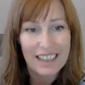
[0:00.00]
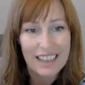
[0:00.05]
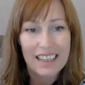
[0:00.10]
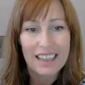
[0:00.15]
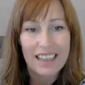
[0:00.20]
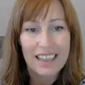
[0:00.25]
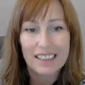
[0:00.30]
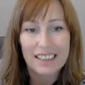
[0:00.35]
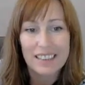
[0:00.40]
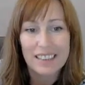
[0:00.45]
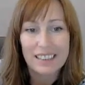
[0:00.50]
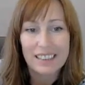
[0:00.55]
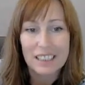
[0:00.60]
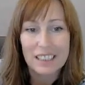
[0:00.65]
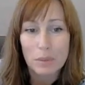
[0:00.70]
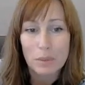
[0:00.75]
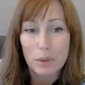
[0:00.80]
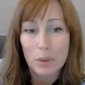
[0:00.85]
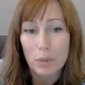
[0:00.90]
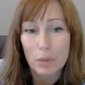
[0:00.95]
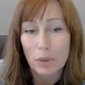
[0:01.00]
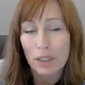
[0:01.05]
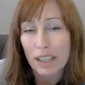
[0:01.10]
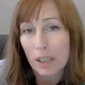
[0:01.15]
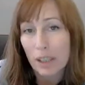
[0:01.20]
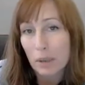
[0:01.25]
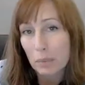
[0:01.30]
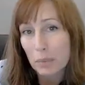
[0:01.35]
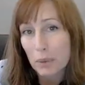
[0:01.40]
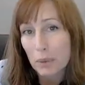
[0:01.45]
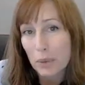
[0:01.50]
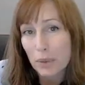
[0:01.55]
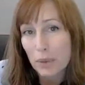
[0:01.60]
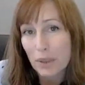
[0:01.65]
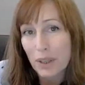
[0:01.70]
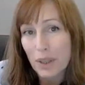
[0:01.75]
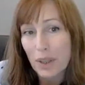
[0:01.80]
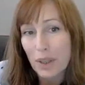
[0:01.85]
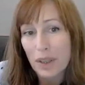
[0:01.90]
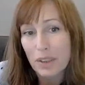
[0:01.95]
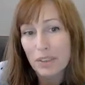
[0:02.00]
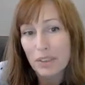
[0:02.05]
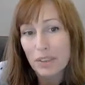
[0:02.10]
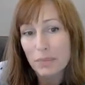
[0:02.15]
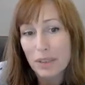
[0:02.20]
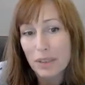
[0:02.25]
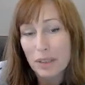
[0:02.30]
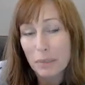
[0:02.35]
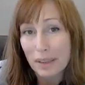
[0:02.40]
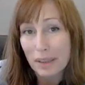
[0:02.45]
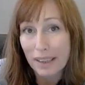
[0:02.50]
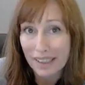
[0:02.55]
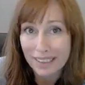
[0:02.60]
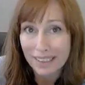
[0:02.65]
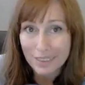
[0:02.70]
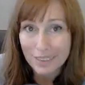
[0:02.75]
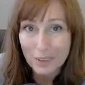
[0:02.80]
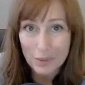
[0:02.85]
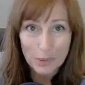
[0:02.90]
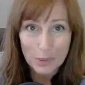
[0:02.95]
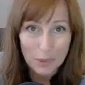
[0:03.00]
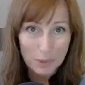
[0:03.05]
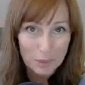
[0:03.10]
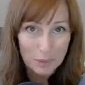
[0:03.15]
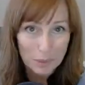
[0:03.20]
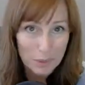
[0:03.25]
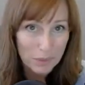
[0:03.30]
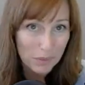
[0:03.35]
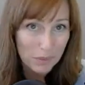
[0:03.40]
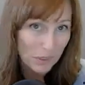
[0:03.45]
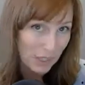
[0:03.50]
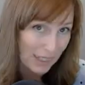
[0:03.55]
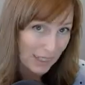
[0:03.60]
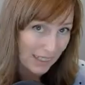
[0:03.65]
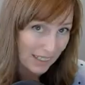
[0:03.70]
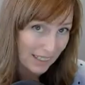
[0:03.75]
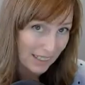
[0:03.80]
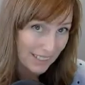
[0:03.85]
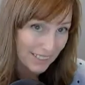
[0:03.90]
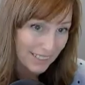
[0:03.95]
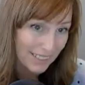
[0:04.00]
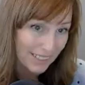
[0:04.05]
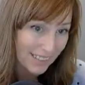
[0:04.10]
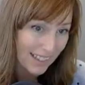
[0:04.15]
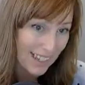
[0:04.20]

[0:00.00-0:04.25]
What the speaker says: And the ebook will help you to make a plan to improve your English.